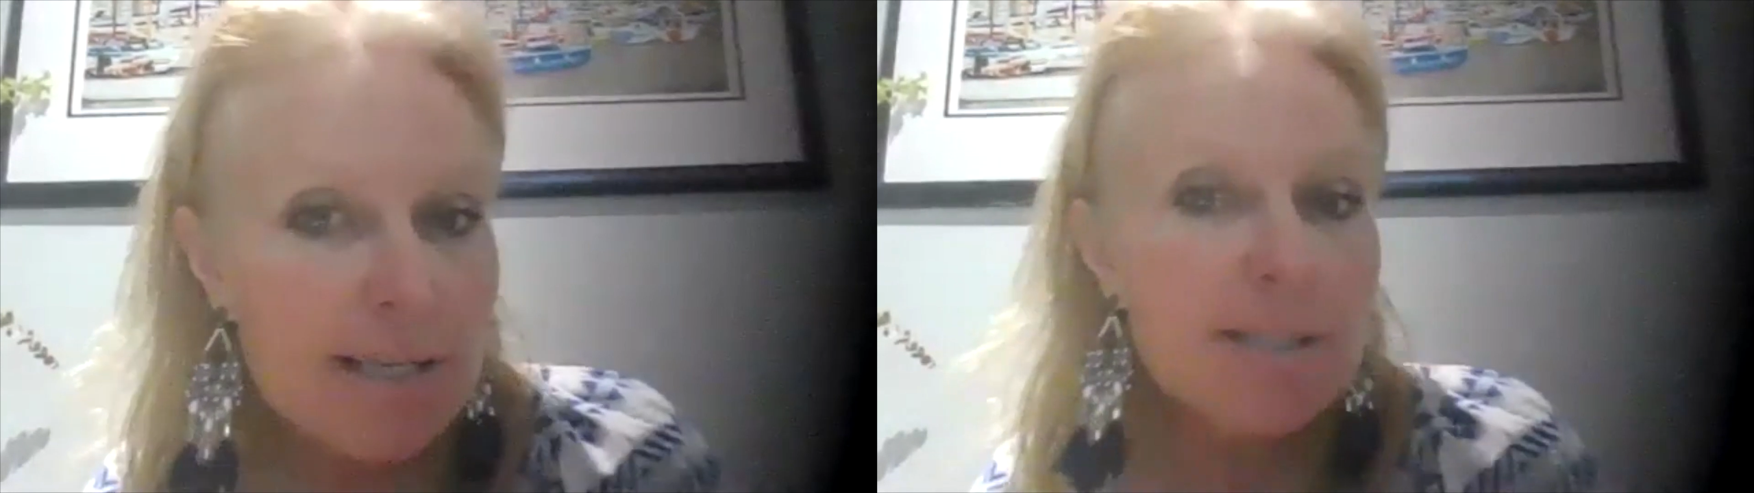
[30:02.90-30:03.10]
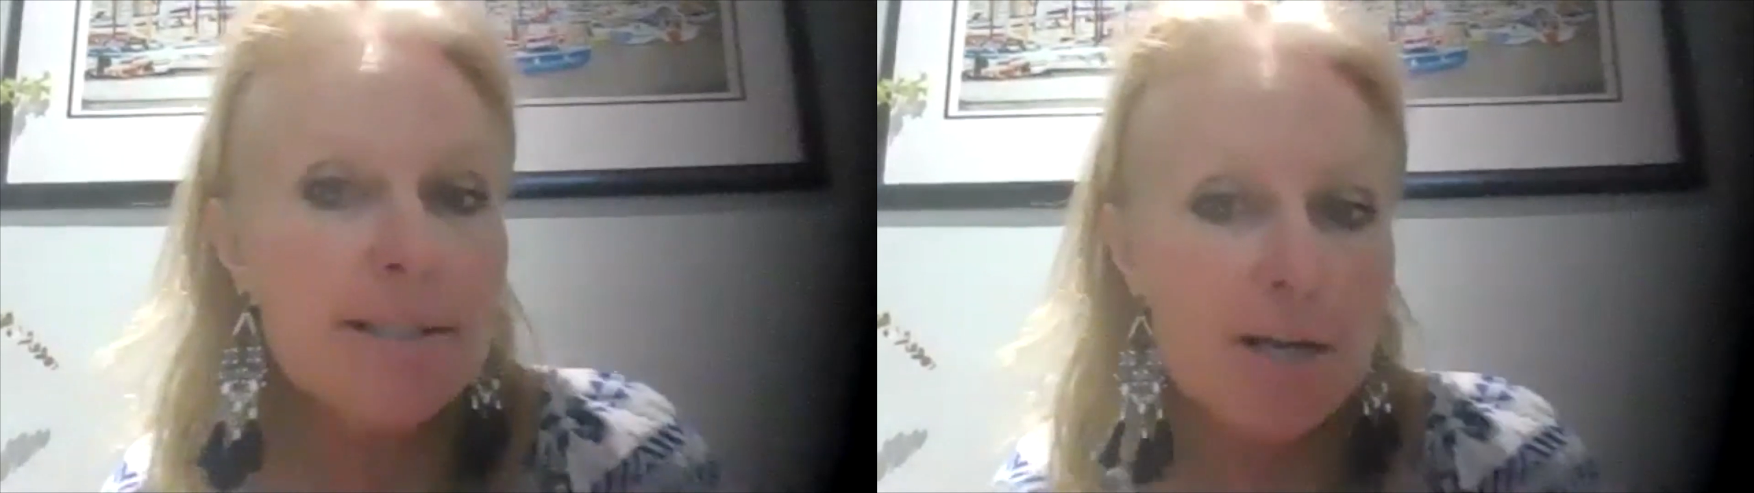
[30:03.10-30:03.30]

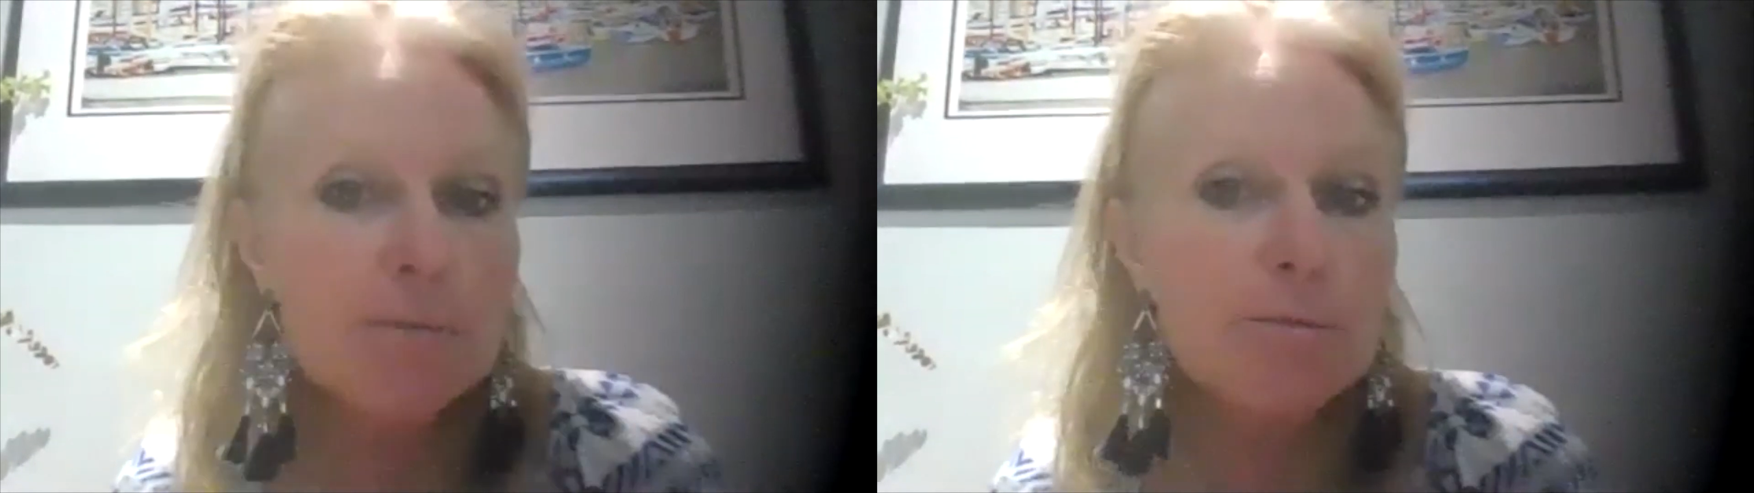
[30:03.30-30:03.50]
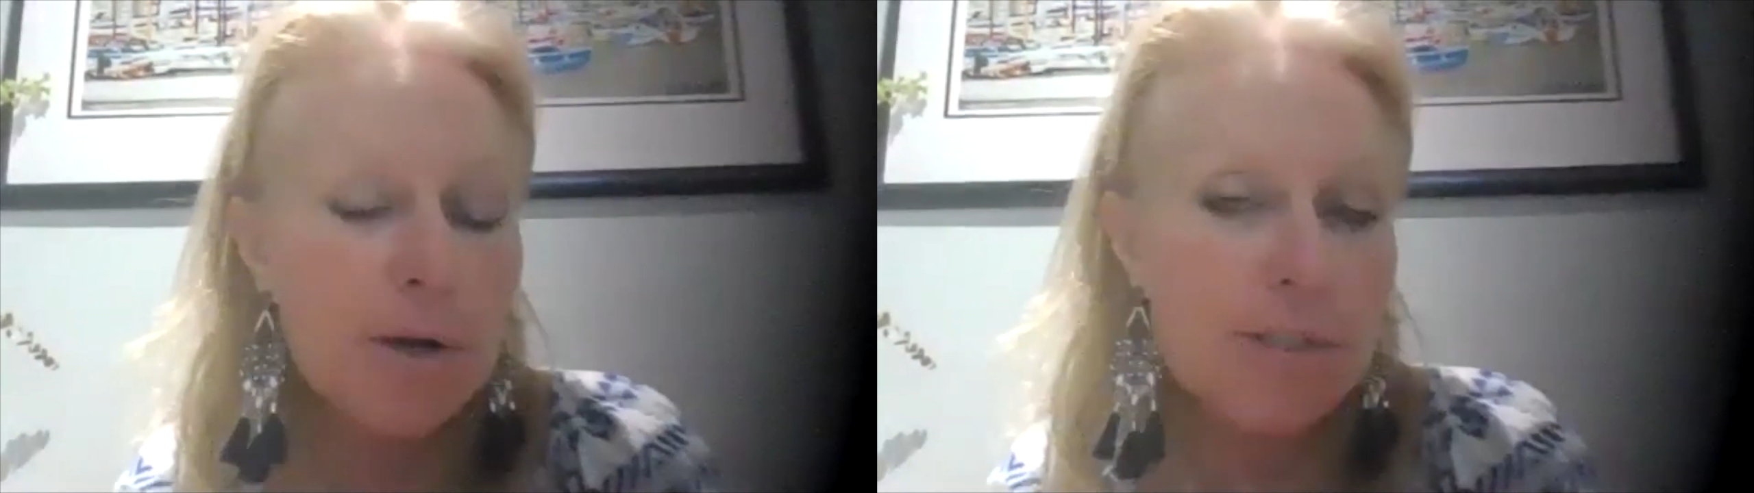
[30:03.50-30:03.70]

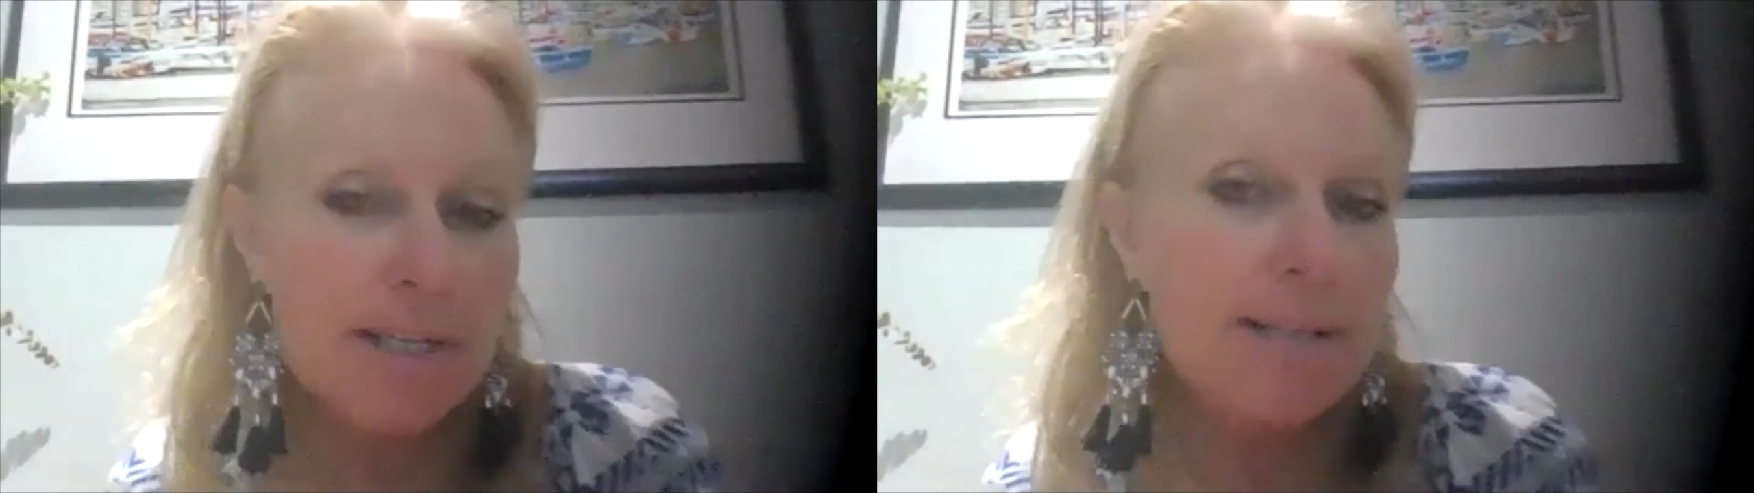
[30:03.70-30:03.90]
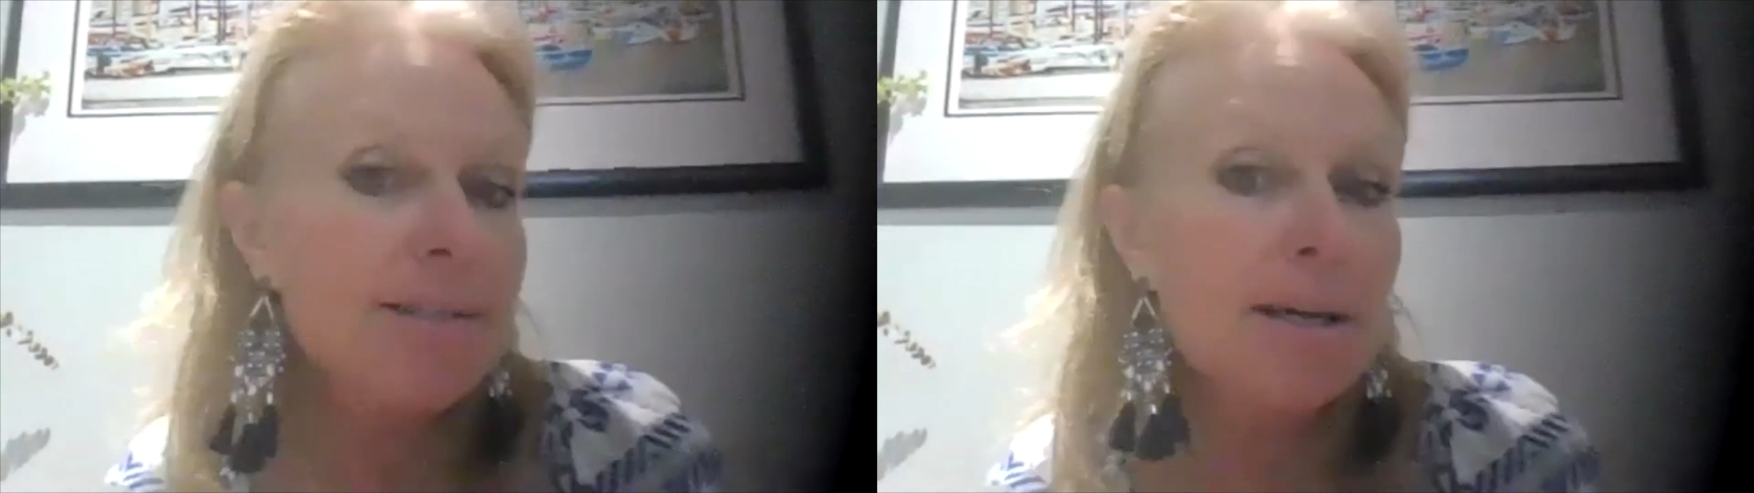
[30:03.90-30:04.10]
Certain
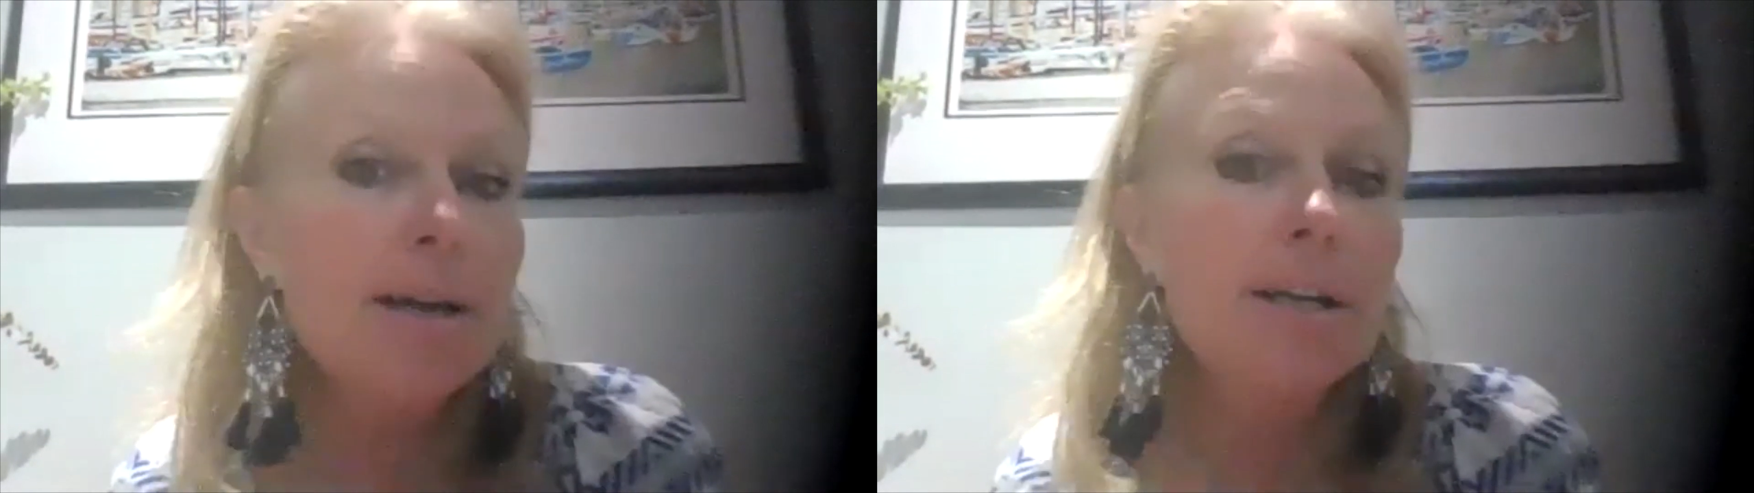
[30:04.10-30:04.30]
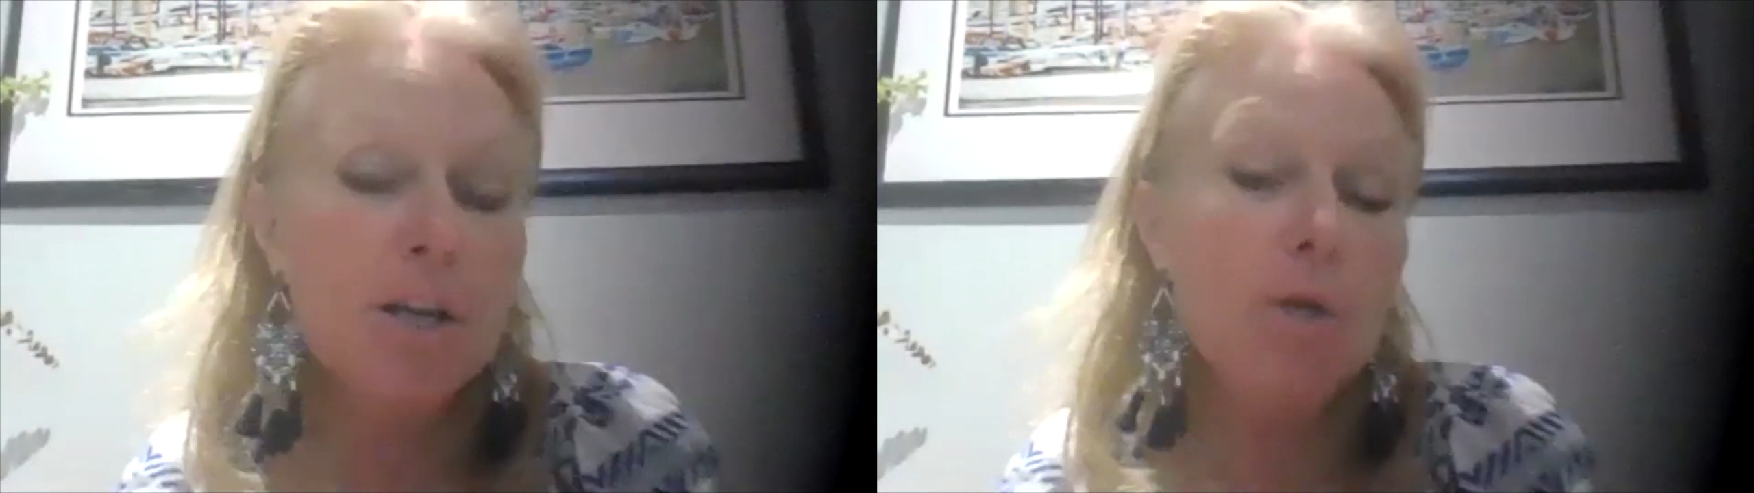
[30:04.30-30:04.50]
proteins
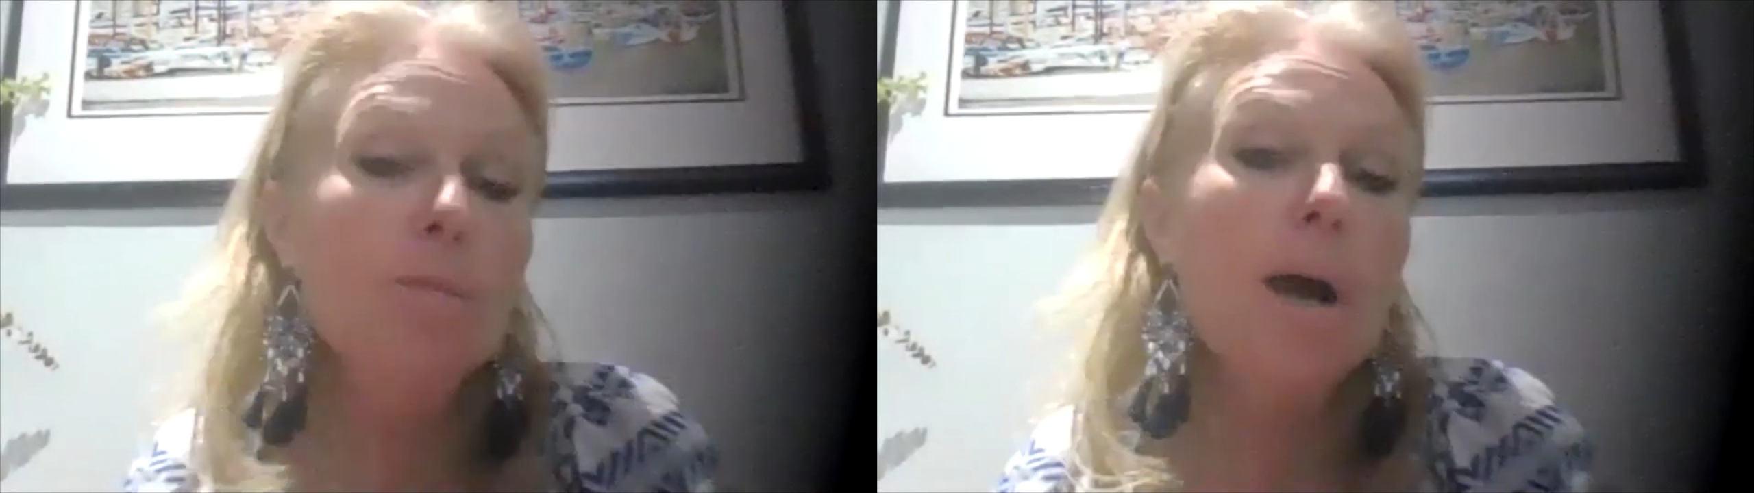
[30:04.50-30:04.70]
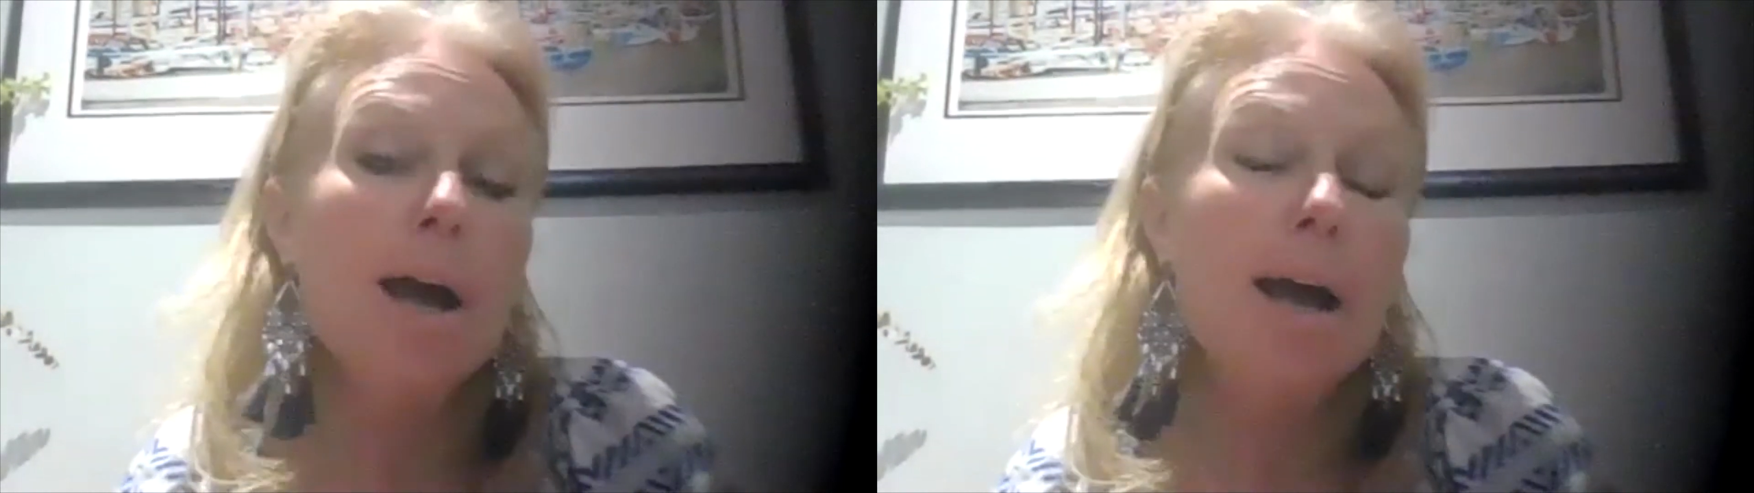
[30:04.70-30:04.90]

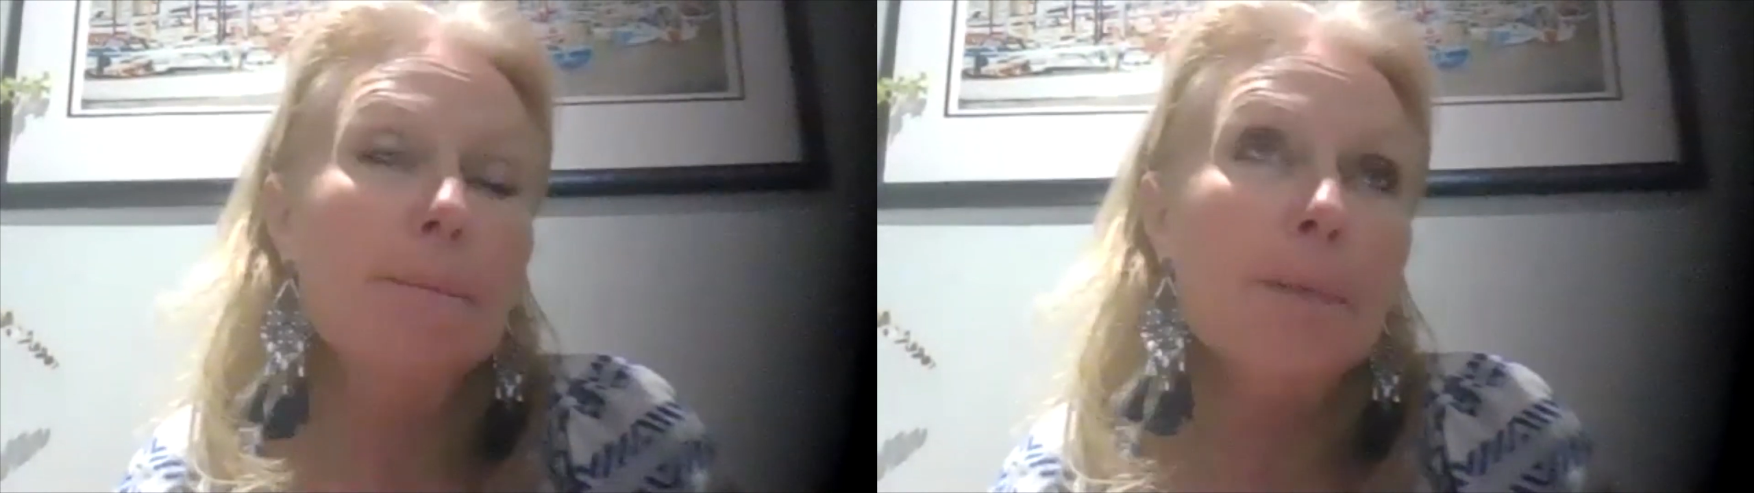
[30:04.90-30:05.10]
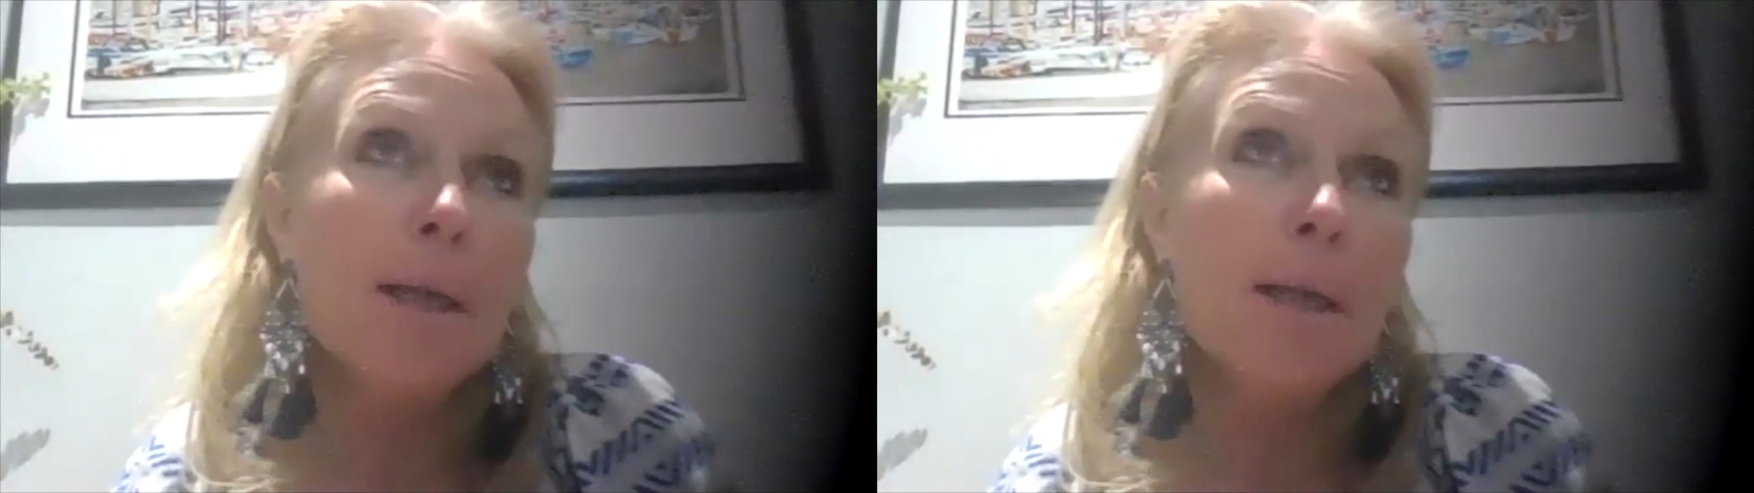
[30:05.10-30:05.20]
are,